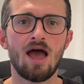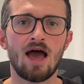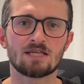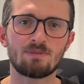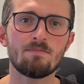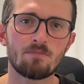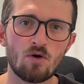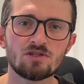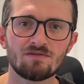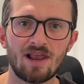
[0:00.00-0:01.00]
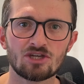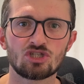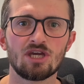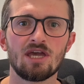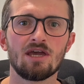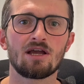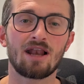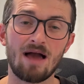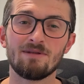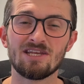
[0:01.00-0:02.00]
I spent most of last year
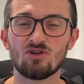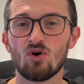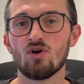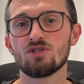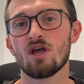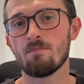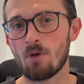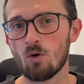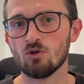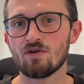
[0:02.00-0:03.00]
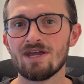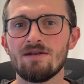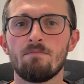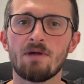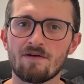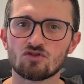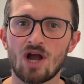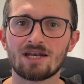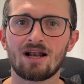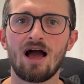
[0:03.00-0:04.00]
climbing indoors, bouldering, bit of
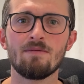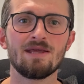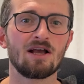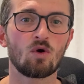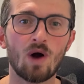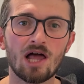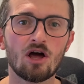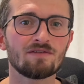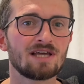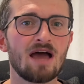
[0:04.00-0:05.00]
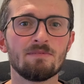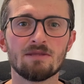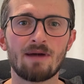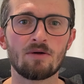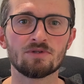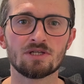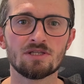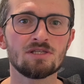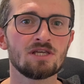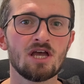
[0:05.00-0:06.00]
trad climbing, and quite a lot of time in the
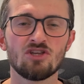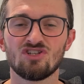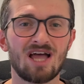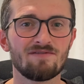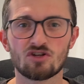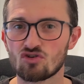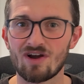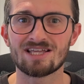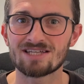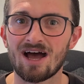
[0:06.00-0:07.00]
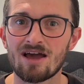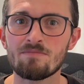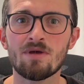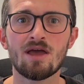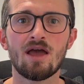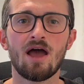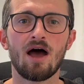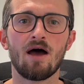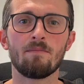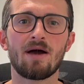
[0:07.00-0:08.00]
mountains, just having a great time.
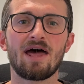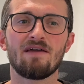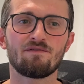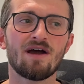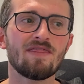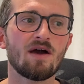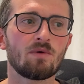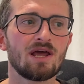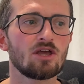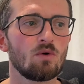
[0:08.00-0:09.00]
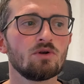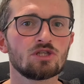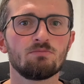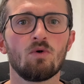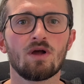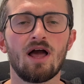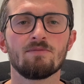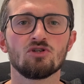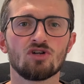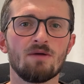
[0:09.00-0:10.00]
I find that when I go on a sport
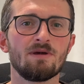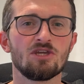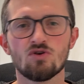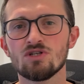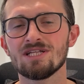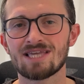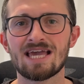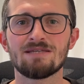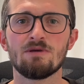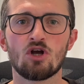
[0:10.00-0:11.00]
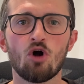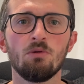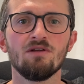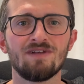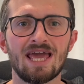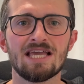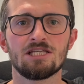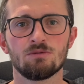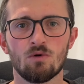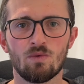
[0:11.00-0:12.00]
climbing trip, it usually takes me a couple of days
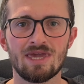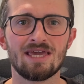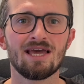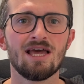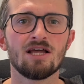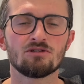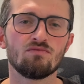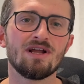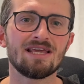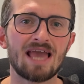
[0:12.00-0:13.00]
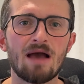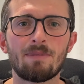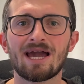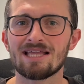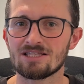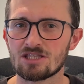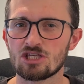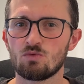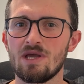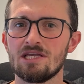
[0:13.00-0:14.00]
to a week to really get back into the
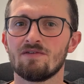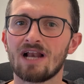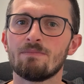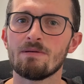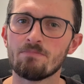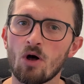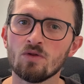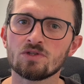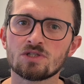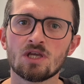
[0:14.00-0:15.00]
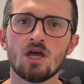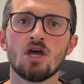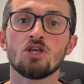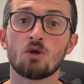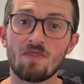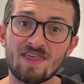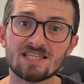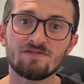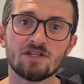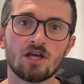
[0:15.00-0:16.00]
swing of clipping bolts. So in
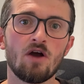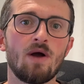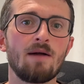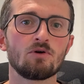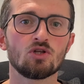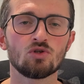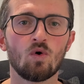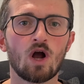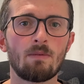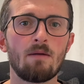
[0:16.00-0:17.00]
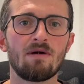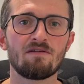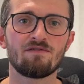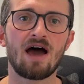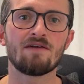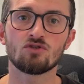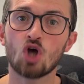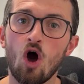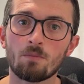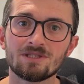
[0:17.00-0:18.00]
this video, I'm going to talk about my 5
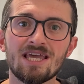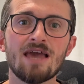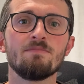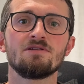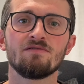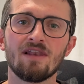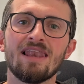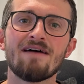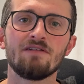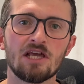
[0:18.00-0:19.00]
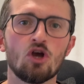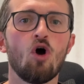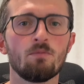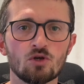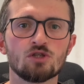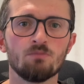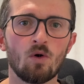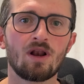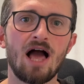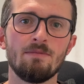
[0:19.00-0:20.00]
top tips for leveling up your
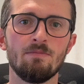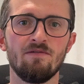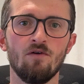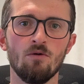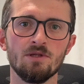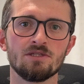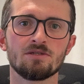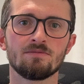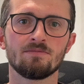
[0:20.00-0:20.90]
sport climbing performance.